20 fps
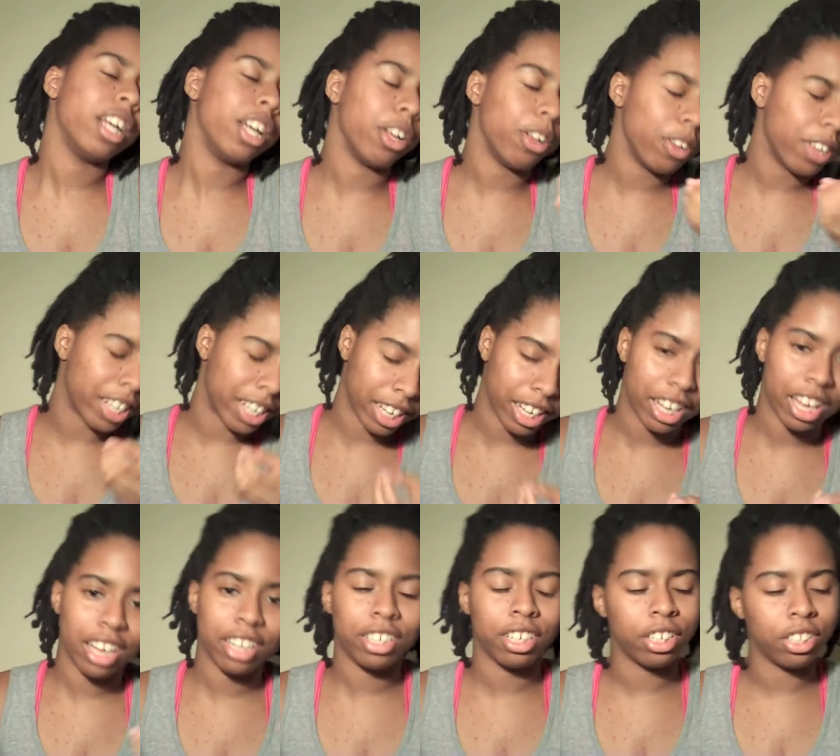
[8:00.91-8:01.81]
Oh,
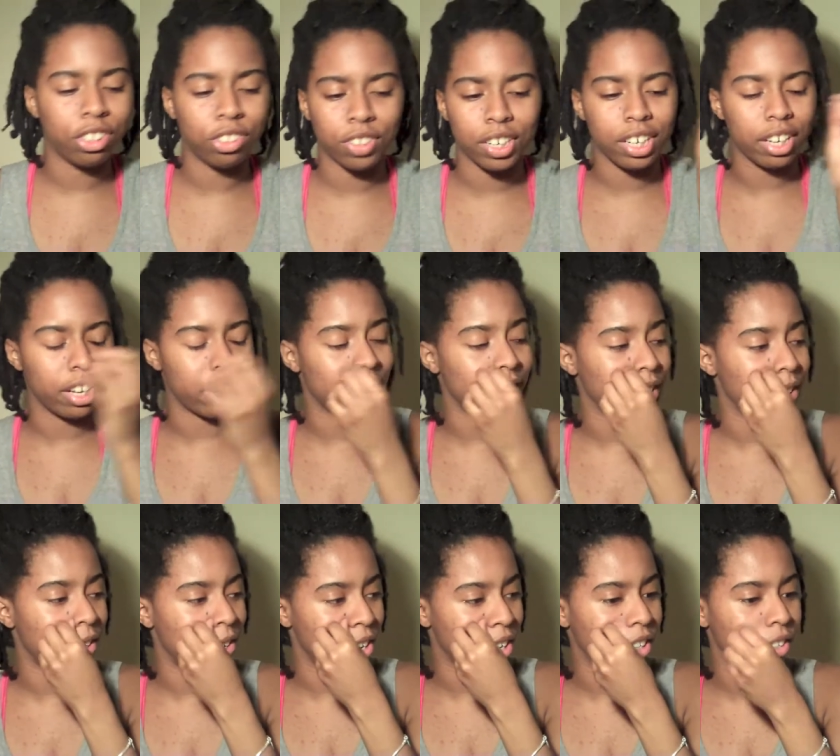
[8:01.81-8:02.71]
God. Her drinking and
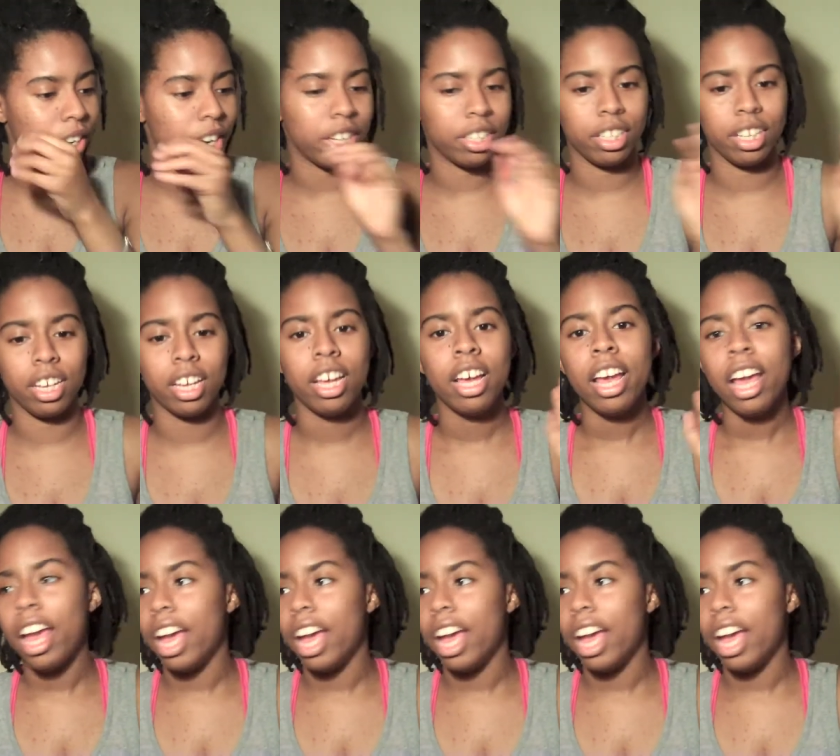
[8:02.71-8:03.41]
going crazy.